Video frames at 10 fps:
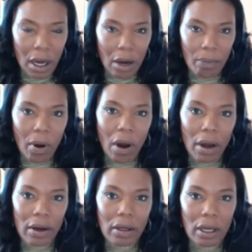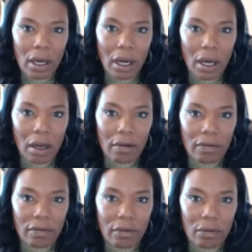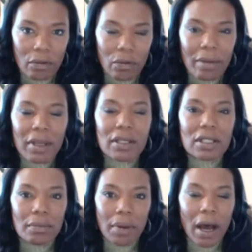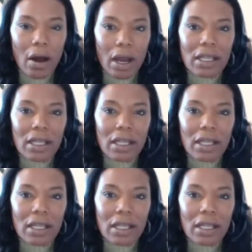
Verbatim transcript: a part of women's empower